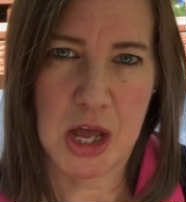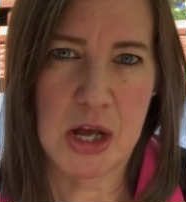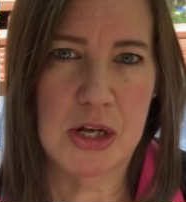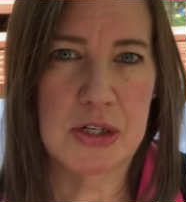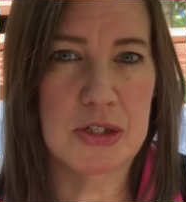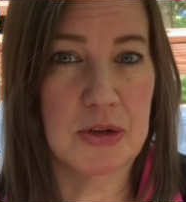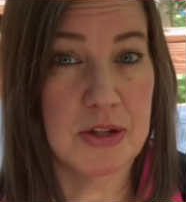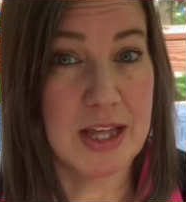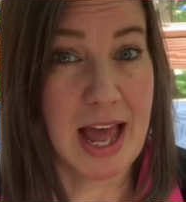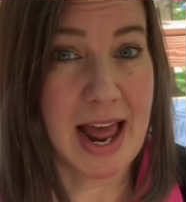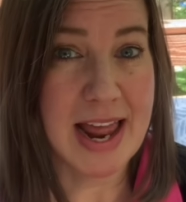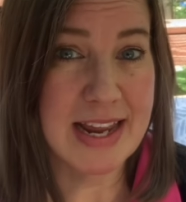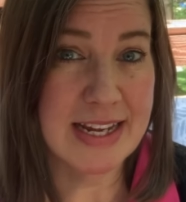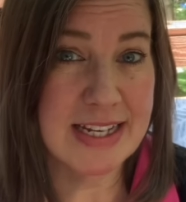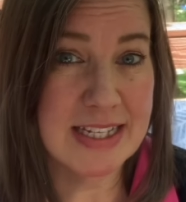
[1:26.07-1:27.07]
So
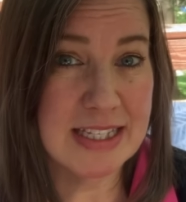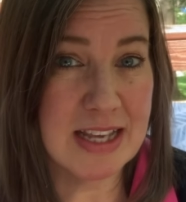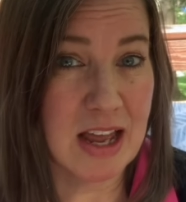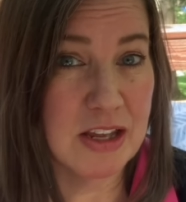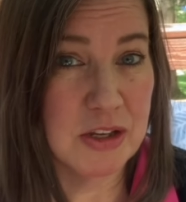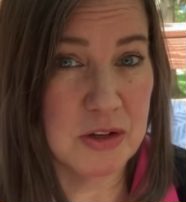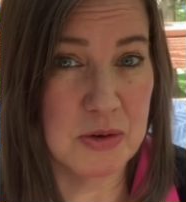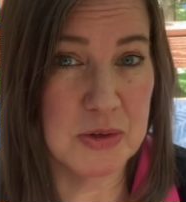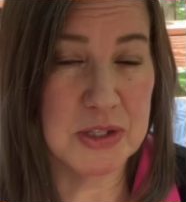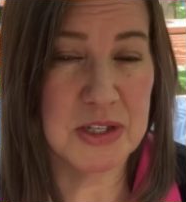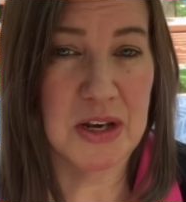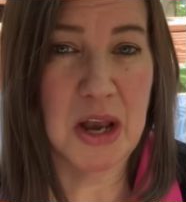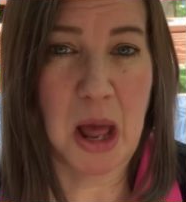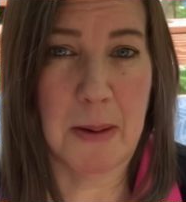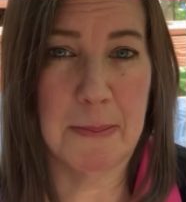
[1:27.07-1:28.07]
that is
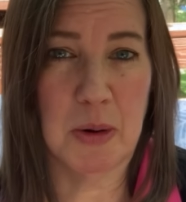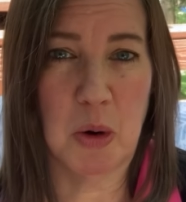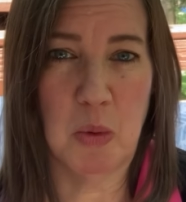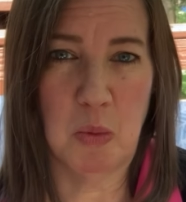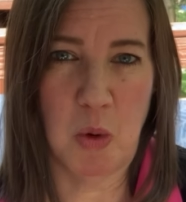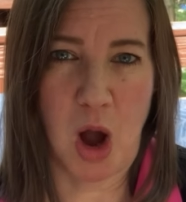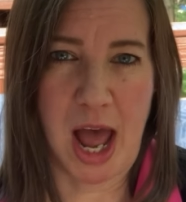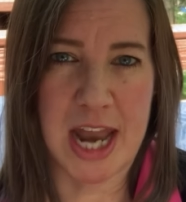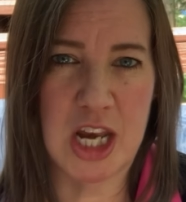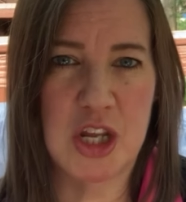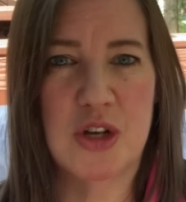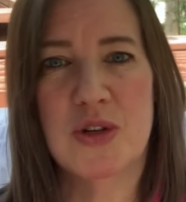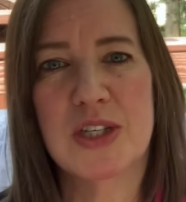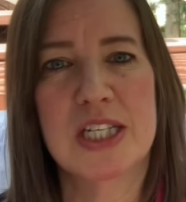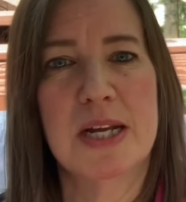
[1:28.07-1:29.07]
use number one.
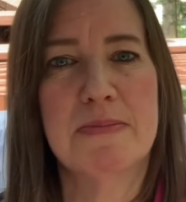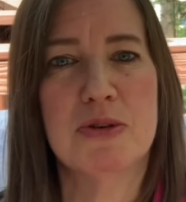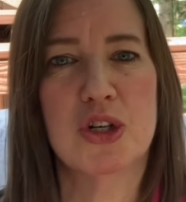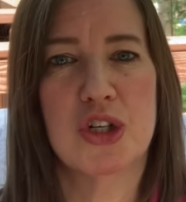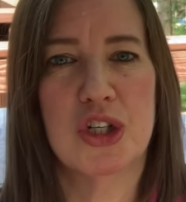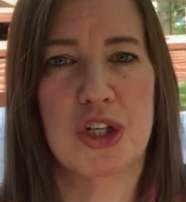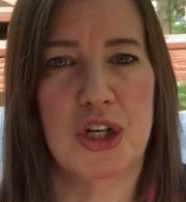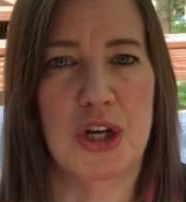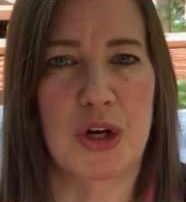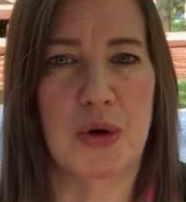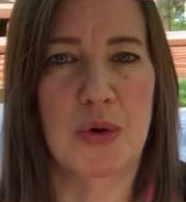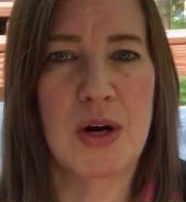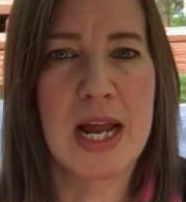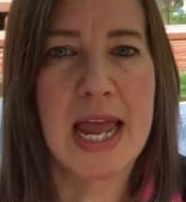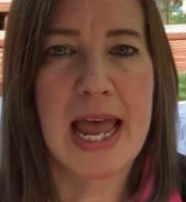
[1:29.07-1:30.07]
Use number
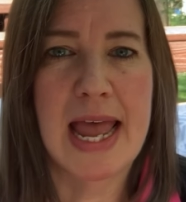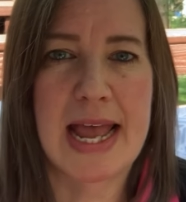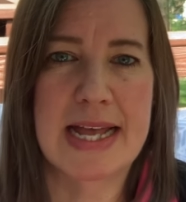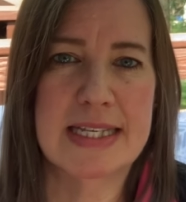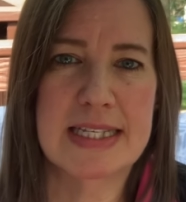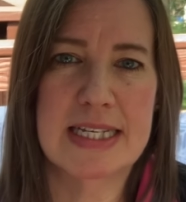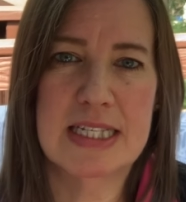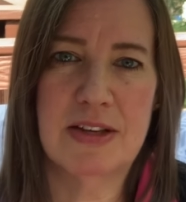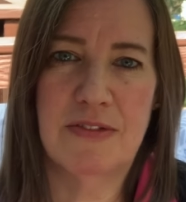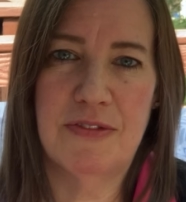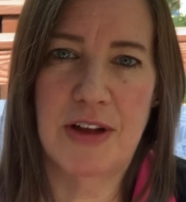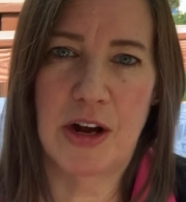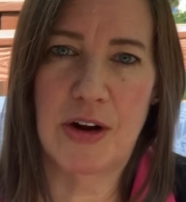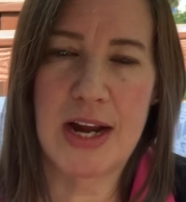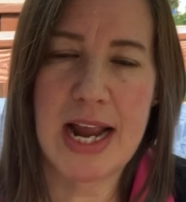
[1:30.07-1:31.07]
two is it's a
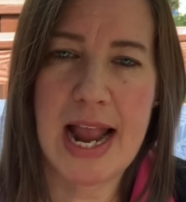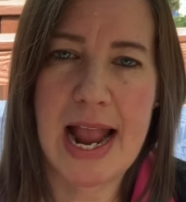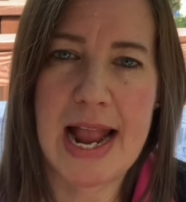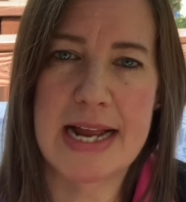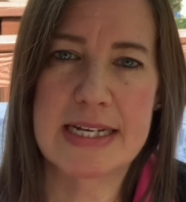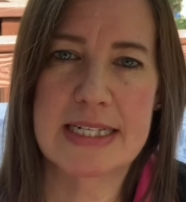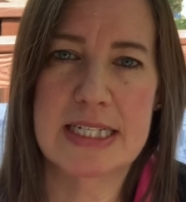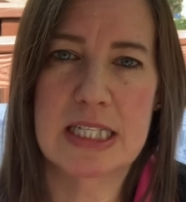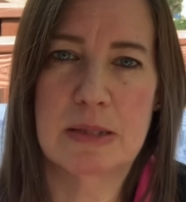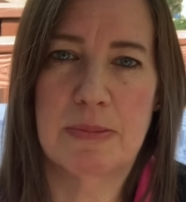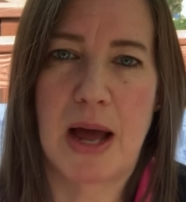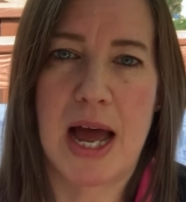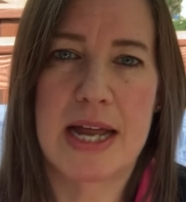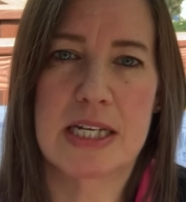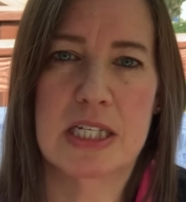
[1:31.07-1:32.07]
very handy
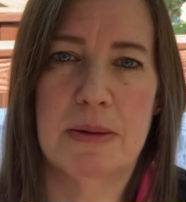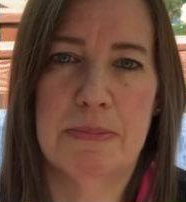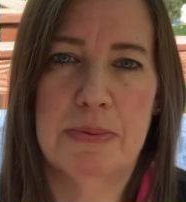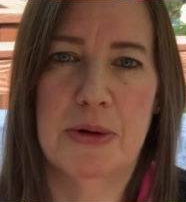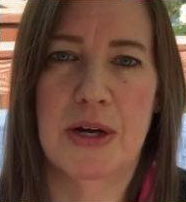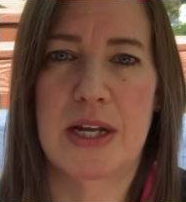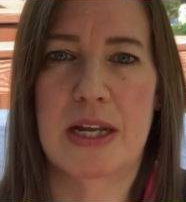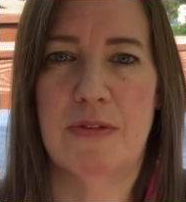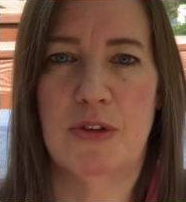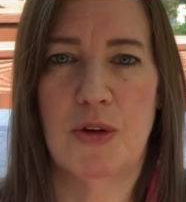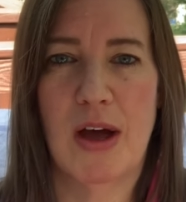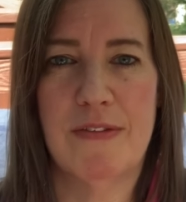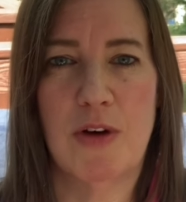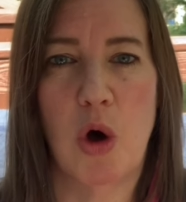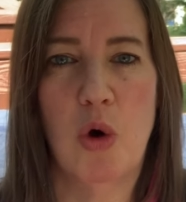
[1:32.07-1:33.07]
spot to put if
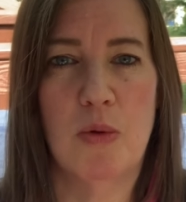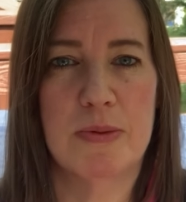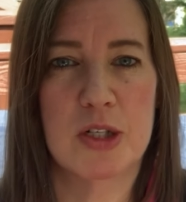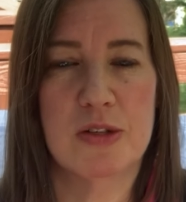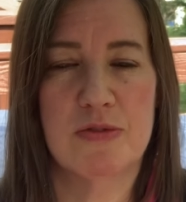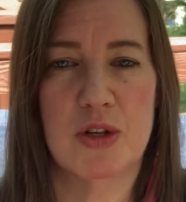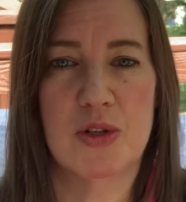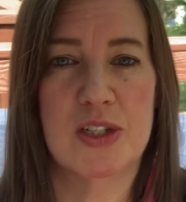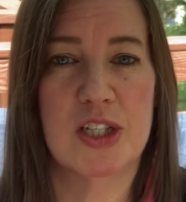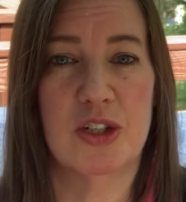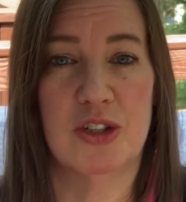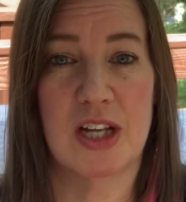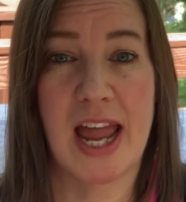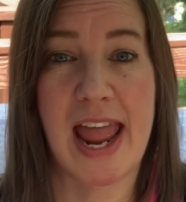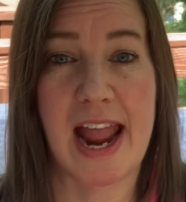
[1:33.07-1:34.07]
you have a whole bunch of those
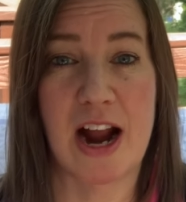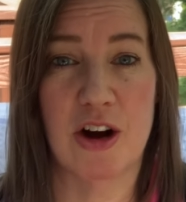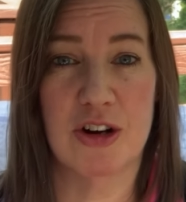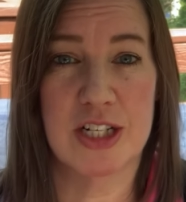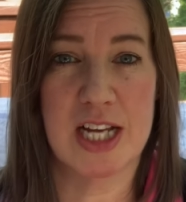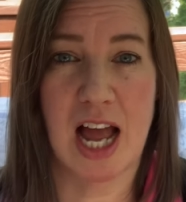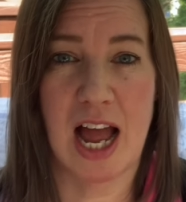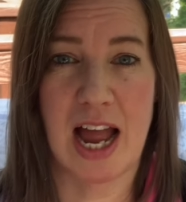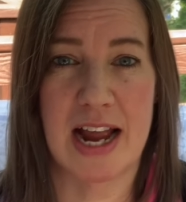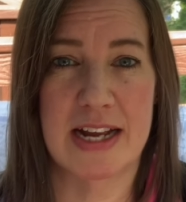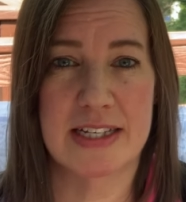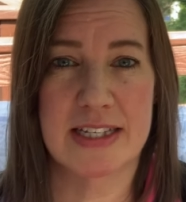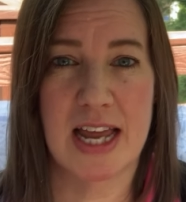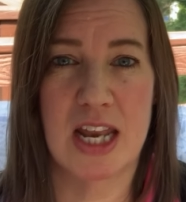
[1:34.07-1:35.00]
little hair ties.